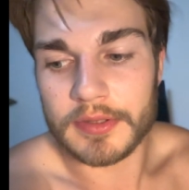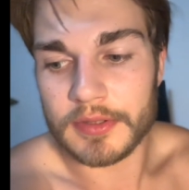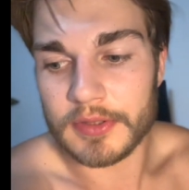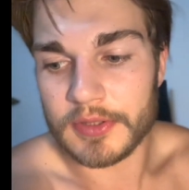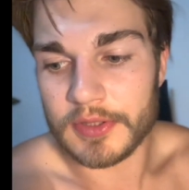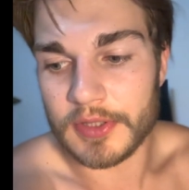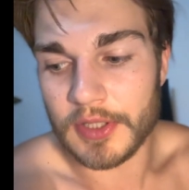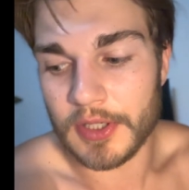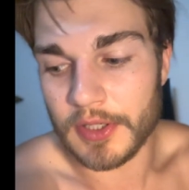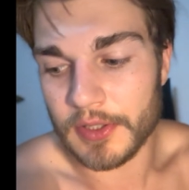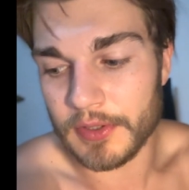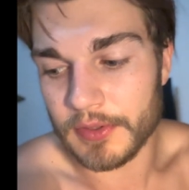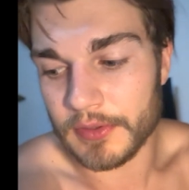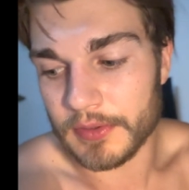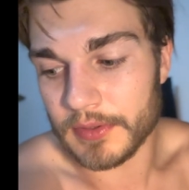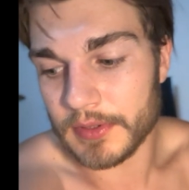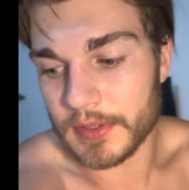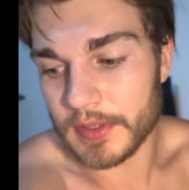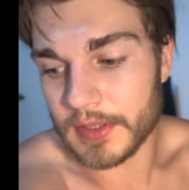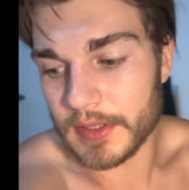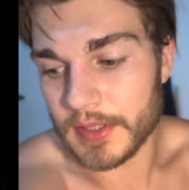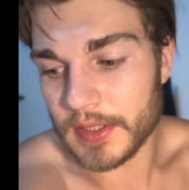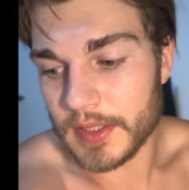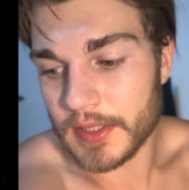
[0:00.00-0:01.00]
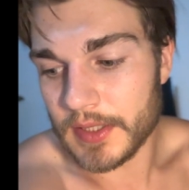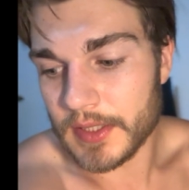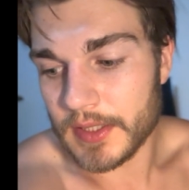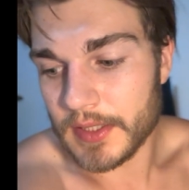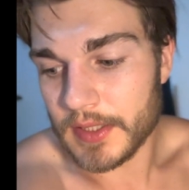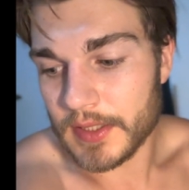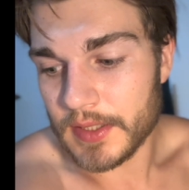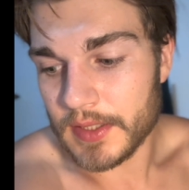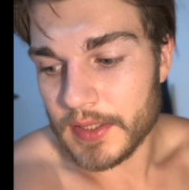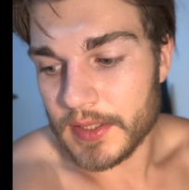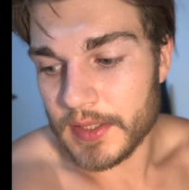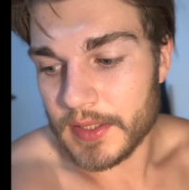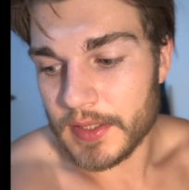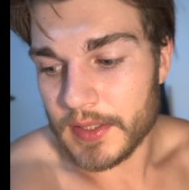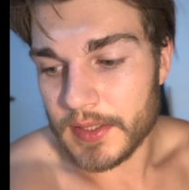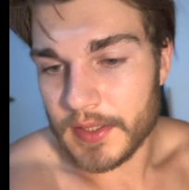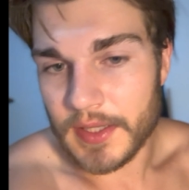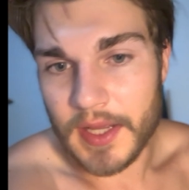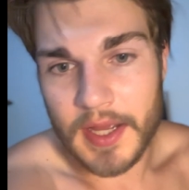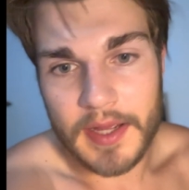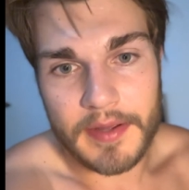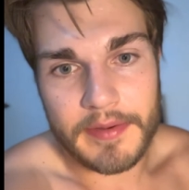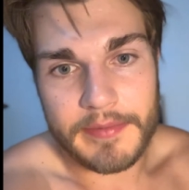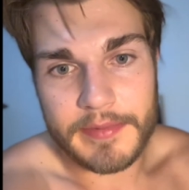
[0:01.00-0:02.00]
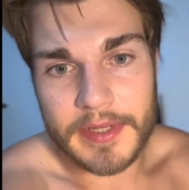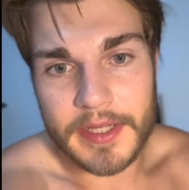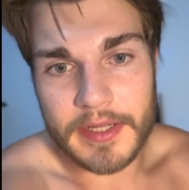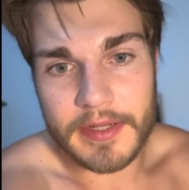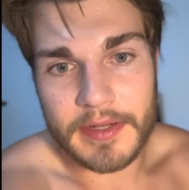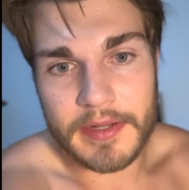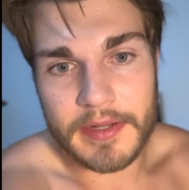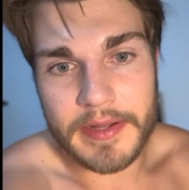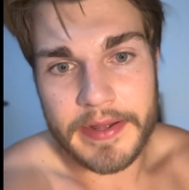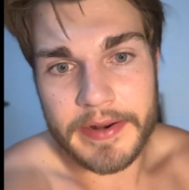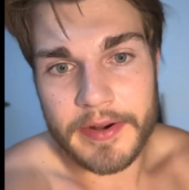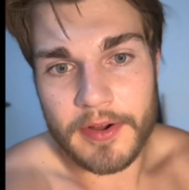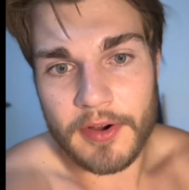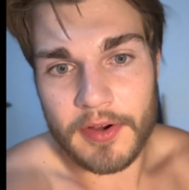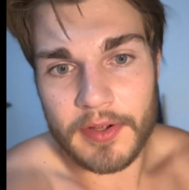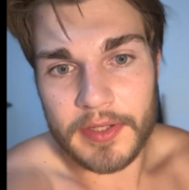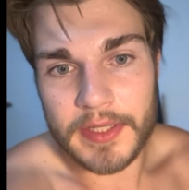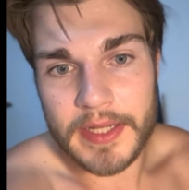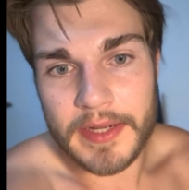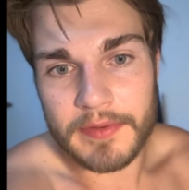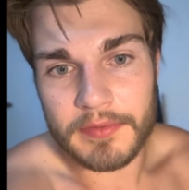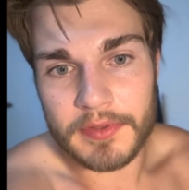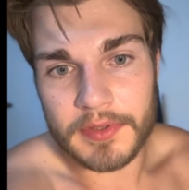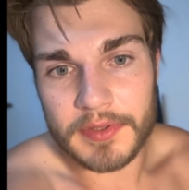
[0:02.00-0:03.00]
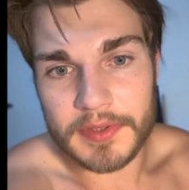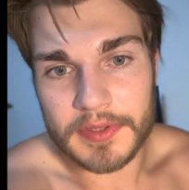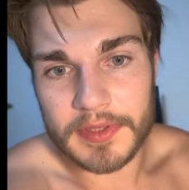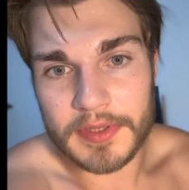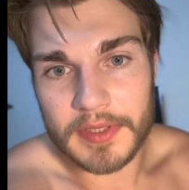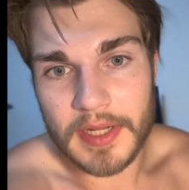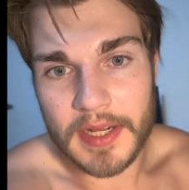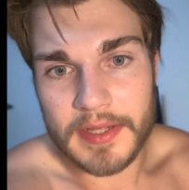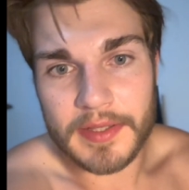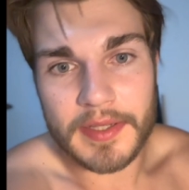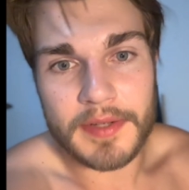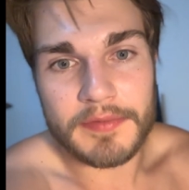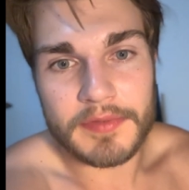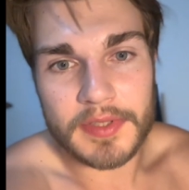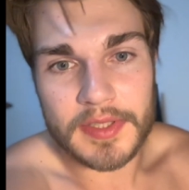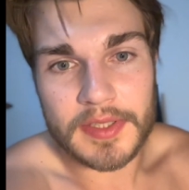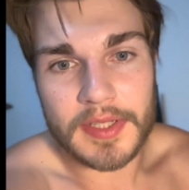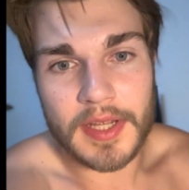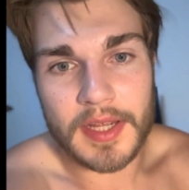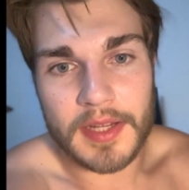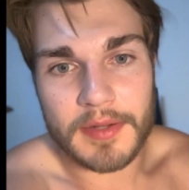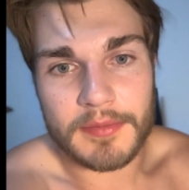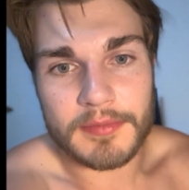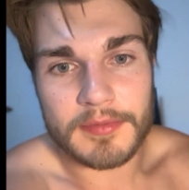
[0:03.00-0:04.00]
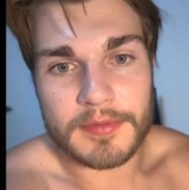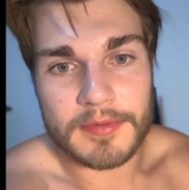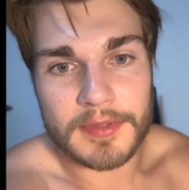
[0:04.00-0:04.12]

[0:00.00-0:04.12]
So yeah, I mean, at all levels, I love this game,